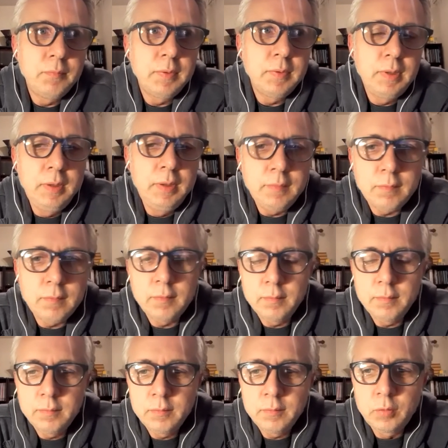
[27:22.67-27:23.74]
is
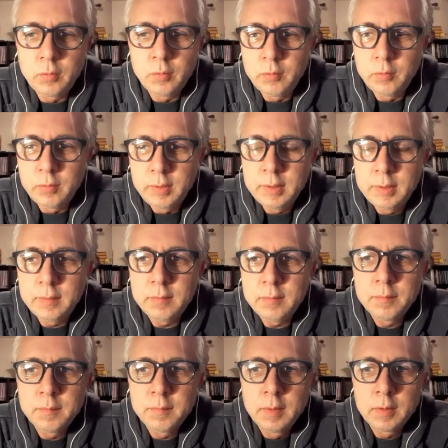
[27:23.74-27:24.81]
to read it
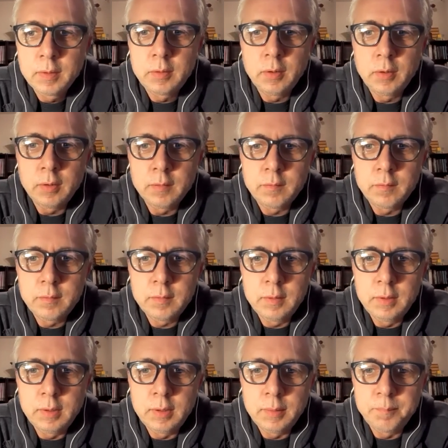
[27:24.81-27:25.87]
because
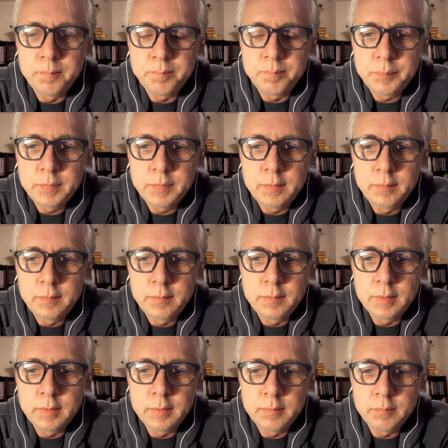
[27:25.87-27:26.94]
um,
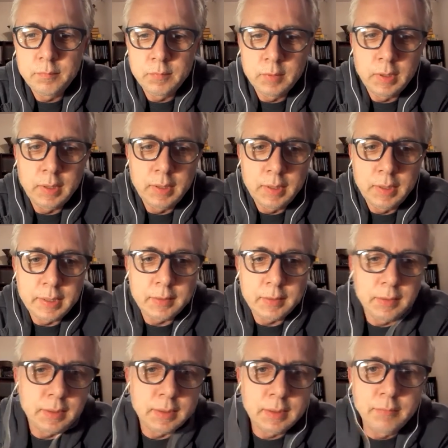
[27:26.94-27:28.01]
the well, like
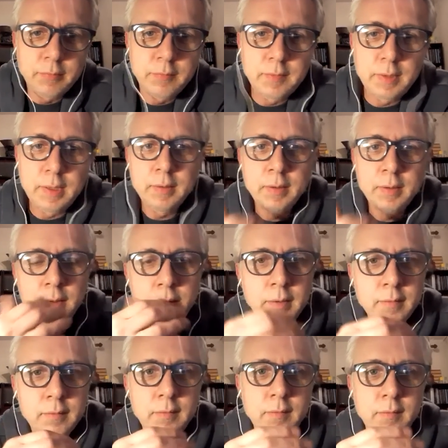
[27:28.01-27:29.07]
like I've said,
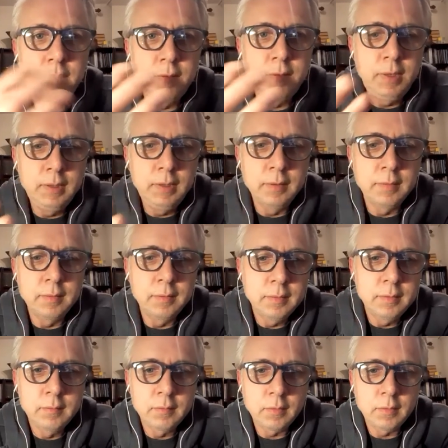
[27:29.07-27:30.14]
the scene
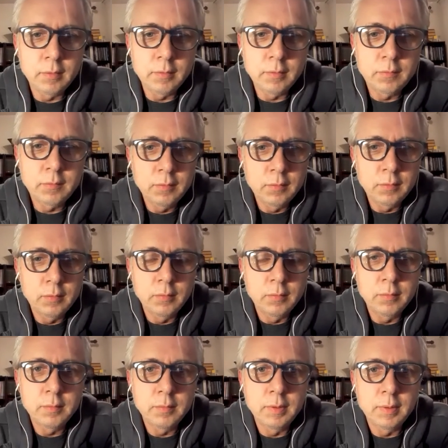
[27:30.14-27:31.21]
is also
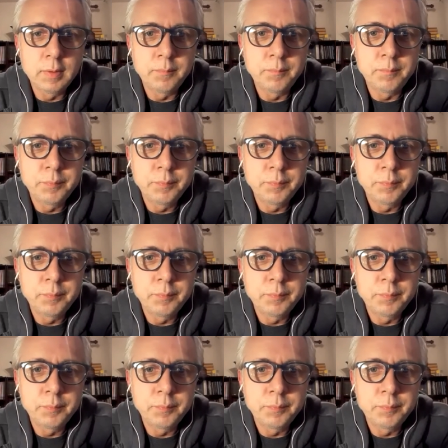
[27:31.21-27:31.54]
um,